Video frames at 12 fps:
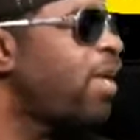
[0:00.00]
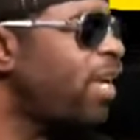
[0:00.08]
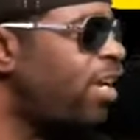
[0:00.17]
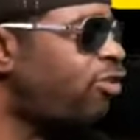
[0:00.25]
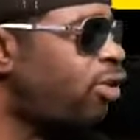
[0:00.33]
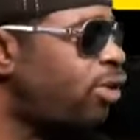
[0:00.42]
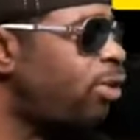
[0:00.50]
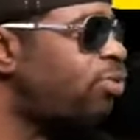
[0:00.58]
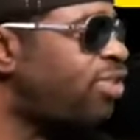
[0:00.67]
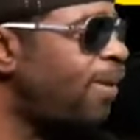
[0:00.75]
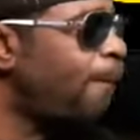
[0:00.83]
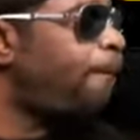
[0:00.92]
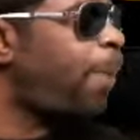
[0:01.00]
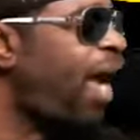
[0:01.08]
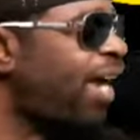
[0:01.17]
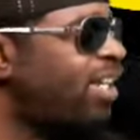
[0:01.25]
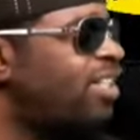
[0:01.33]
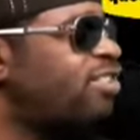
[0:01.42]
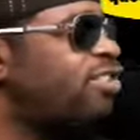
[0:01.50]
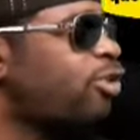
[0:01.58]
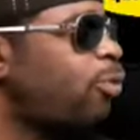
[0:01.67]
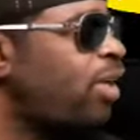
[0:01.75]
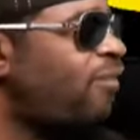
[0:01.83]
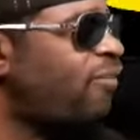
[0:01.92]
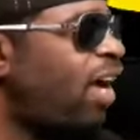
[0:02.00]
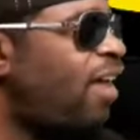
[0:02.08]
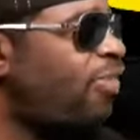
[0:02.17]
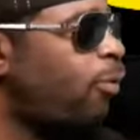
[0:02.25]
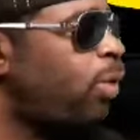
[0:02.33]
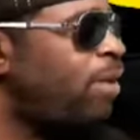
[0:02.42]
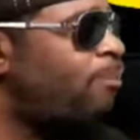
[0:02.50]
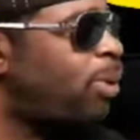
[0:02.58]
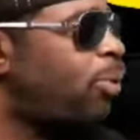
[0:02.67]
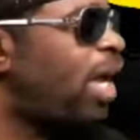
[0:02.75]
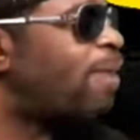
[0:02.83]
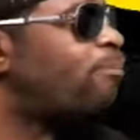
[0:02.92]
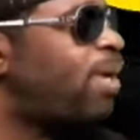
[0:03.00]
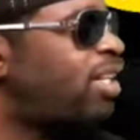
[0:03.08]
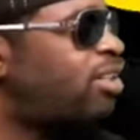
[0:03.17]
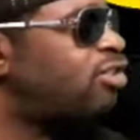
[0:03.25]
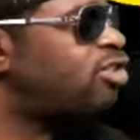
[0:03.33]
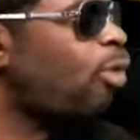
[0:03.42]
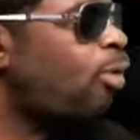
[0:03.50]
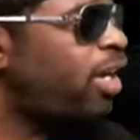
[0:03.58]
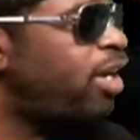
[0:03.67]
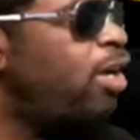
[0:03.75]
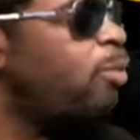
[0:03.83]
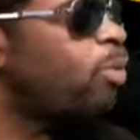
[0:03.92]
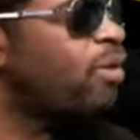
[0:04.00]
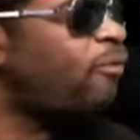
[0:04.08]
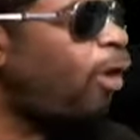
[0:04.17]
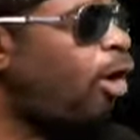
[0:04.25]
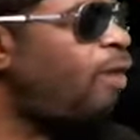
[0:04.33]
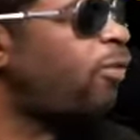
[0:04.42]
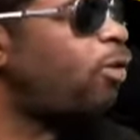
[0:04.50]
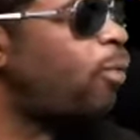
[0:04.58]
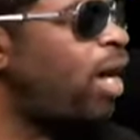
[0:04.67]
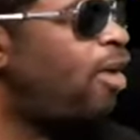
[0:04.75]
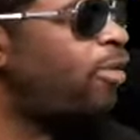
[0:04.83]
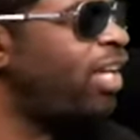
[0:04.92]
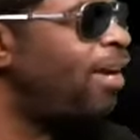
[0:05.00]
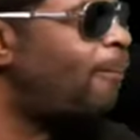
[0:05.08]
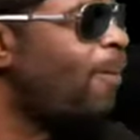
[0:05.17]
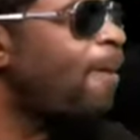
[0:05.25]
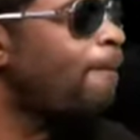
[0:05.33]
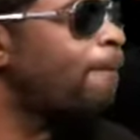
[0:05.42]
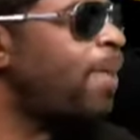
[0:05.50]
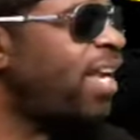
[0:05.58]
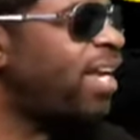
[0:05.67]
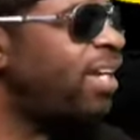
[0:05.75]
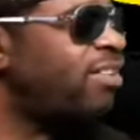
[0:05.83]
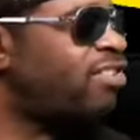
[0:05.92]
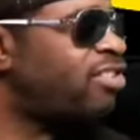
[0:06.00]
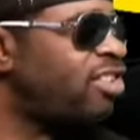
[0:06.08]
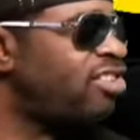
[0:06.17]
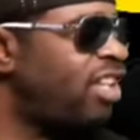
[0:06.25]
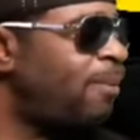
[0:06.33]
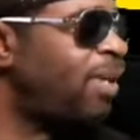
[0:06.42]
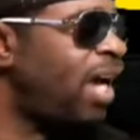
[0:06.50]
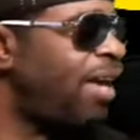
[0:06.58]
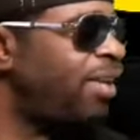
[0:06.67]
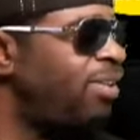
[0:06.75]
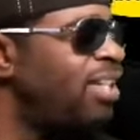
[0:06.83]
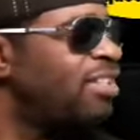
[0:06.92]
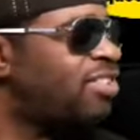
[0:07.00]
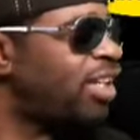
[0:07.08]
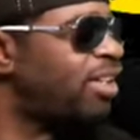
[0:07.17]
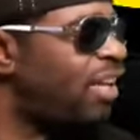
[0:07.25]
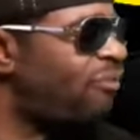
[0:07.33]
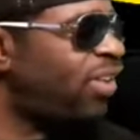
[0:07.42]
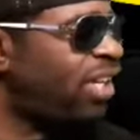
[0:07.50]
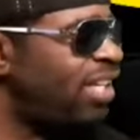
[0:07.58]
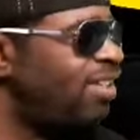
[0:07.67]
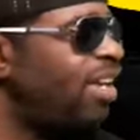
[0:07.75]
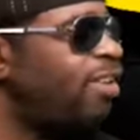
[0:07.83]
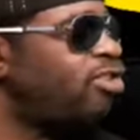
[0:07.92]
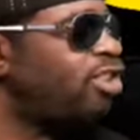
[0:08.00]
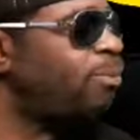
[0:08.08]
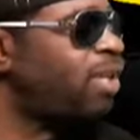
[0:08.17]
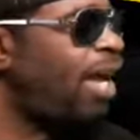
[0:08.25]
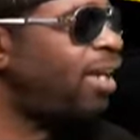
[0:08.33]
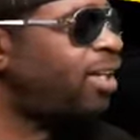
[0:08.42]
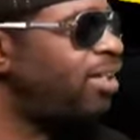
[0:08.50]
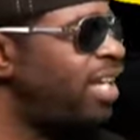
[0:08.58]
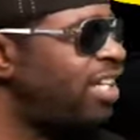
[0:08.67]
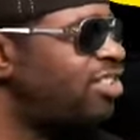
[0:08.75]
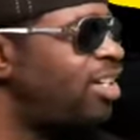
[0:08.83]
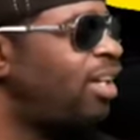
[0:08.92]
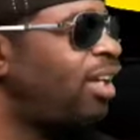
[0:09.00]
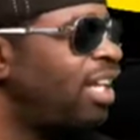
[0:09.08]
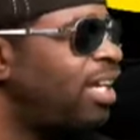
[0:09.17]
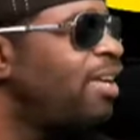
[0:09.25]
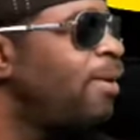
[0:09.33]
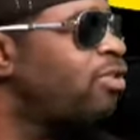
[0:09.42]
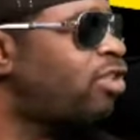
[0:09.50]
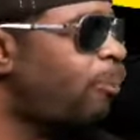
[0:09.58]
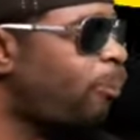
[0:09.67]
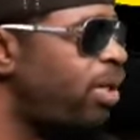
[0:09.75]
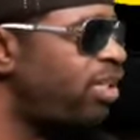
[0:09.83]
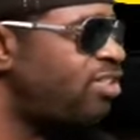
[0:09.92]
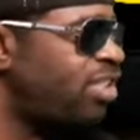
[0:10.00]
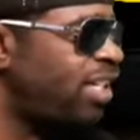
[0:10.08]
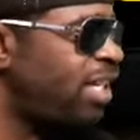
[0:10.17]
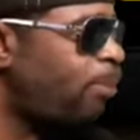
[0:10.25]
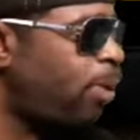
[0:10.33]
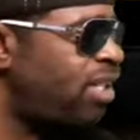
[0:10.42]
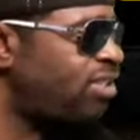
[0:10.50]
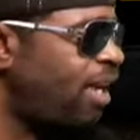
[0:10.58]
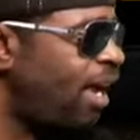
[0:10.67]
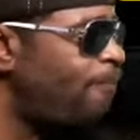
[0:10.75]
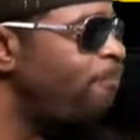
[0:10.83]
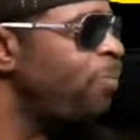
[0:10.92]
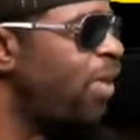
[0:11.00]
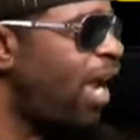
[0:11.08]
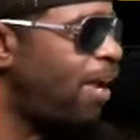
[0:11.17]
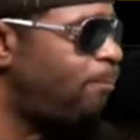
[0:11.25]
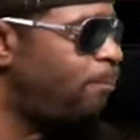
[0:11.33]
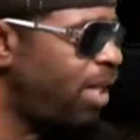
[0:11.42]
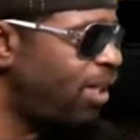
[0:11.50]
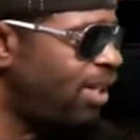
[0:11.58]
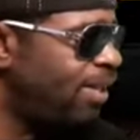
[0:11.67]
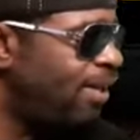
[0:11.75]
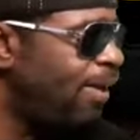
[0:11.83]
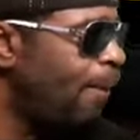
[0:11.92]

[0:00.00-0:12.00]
introduce him back into Scream 5, the reboot, and make the story revolve around him, making it to some kind of significant and some kind of connection and link to Sidney Prescott and Billy,